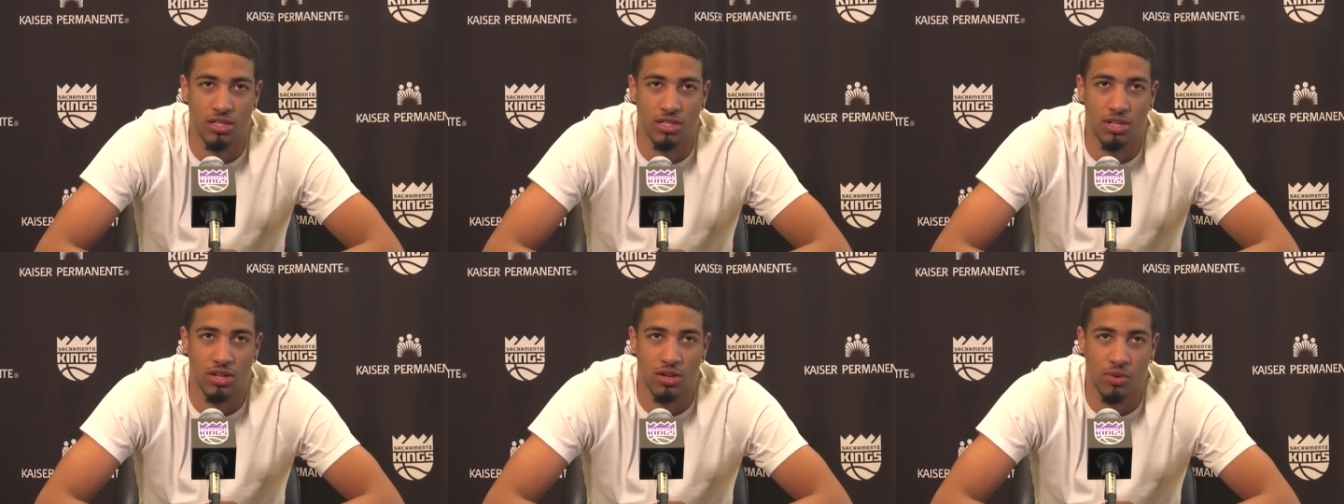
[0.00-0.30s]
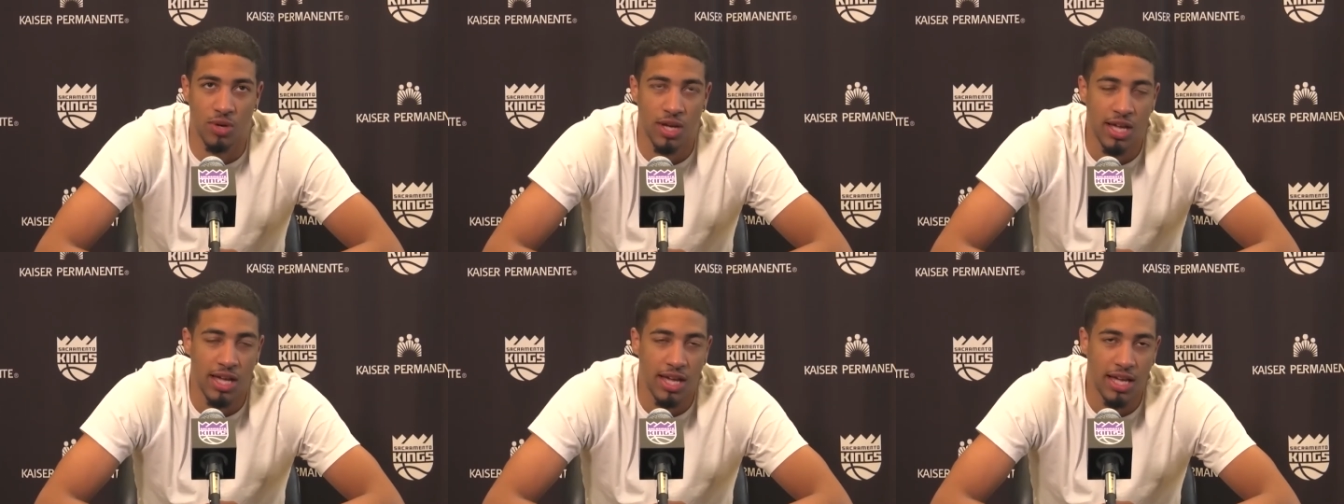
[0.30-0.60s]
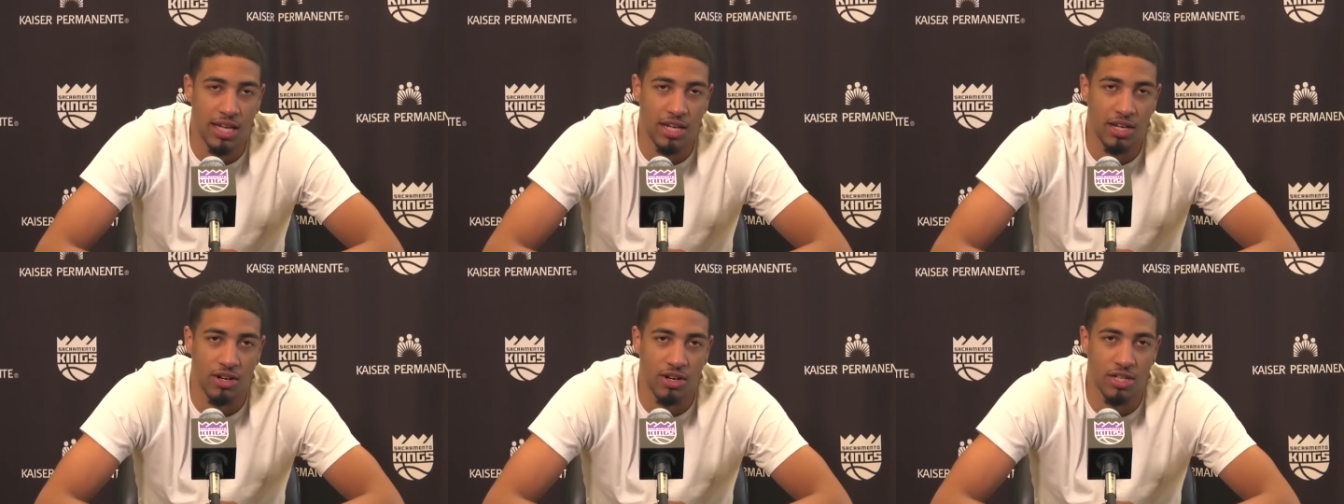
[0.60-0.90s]
So,
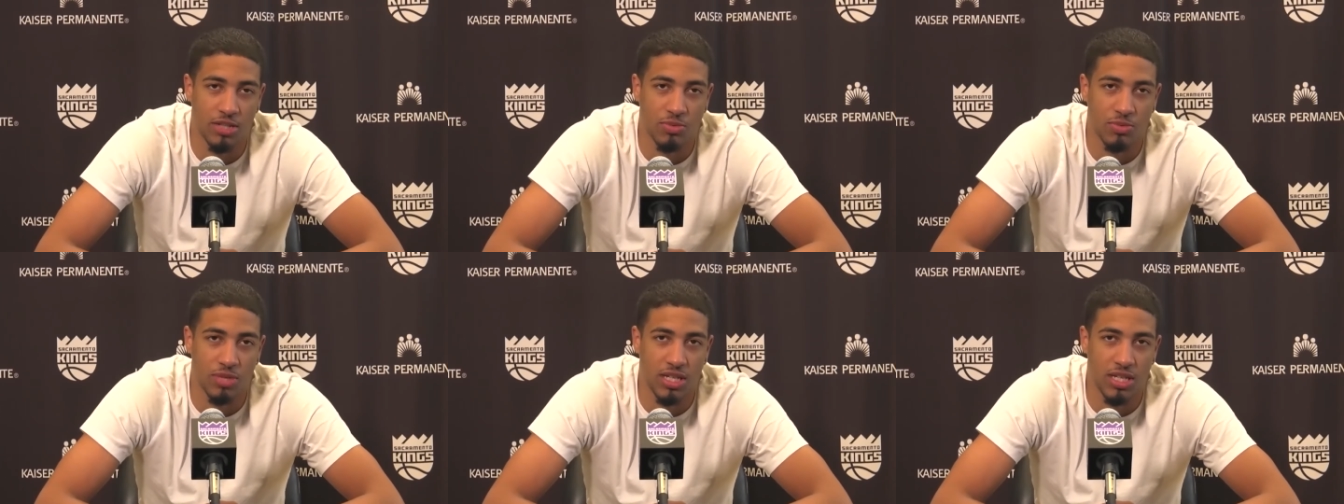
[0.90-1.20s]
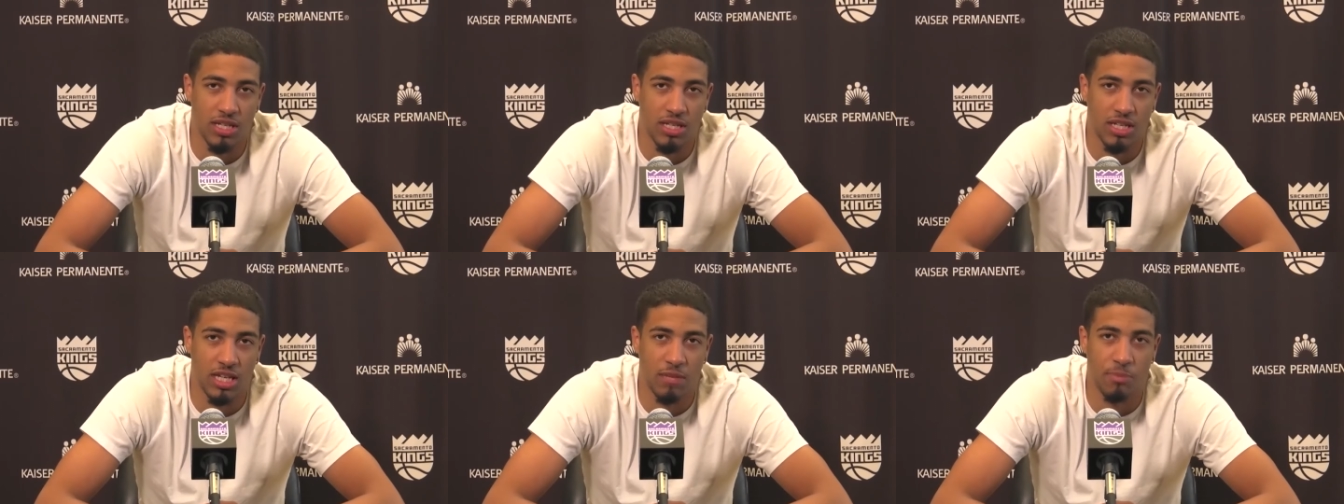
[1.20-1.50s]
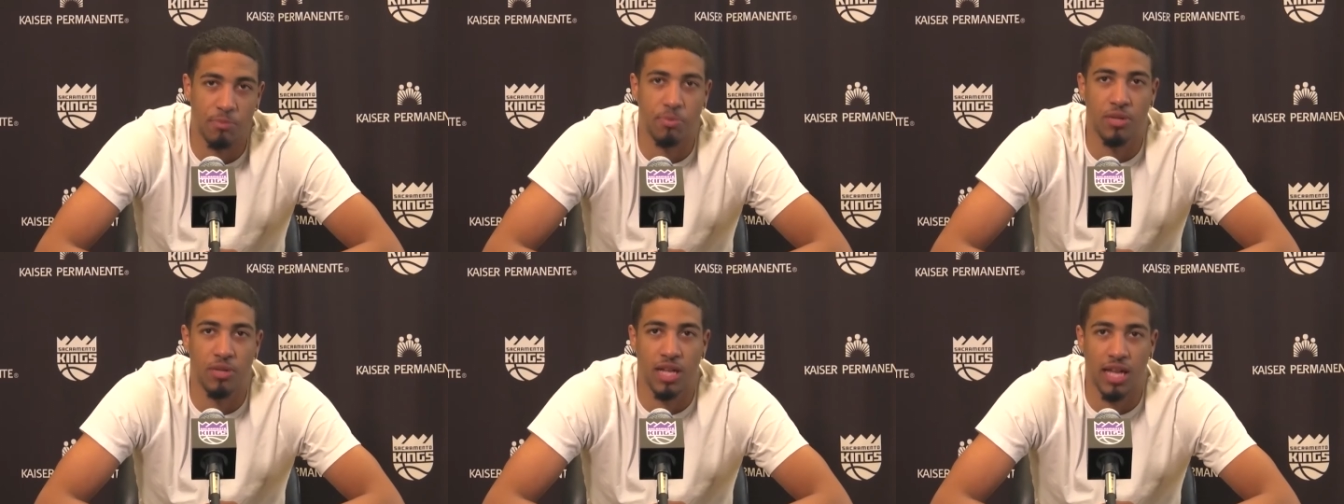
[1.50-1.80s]
you know, as we
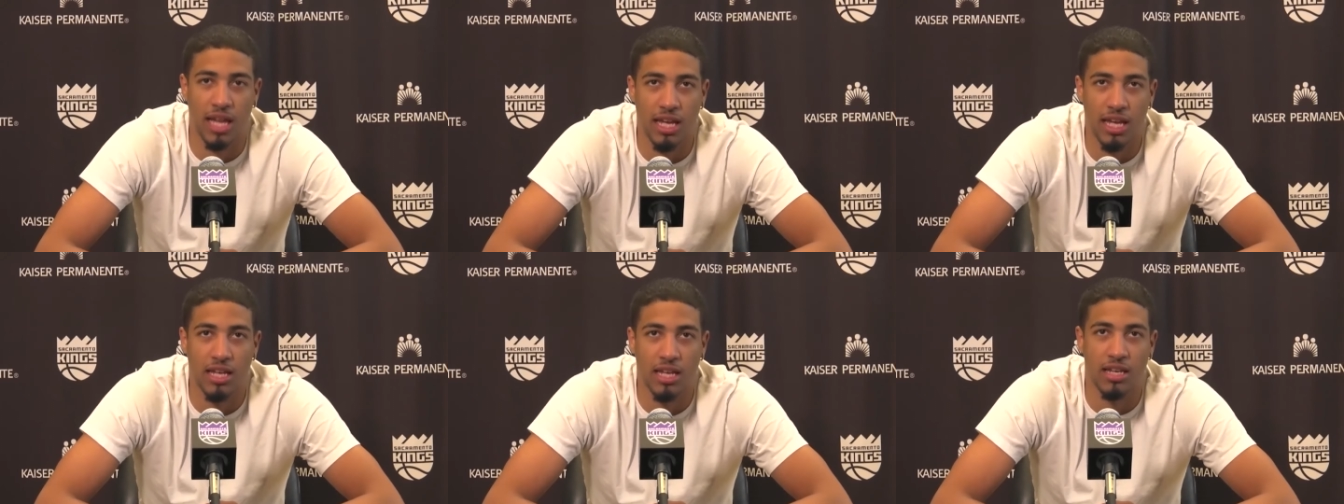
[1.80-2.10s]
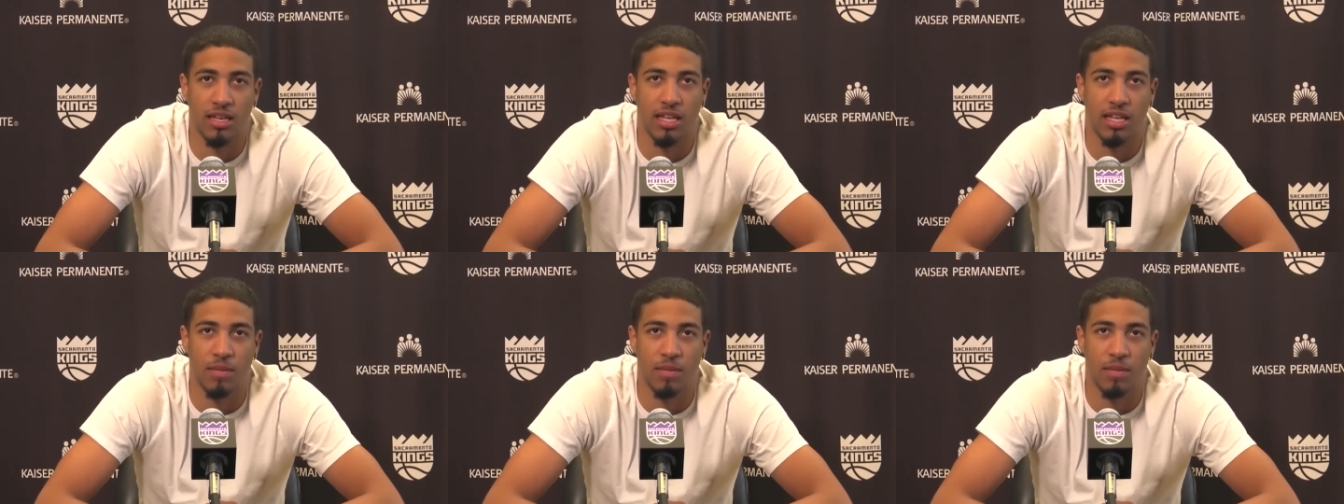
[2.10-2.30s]
keep playing,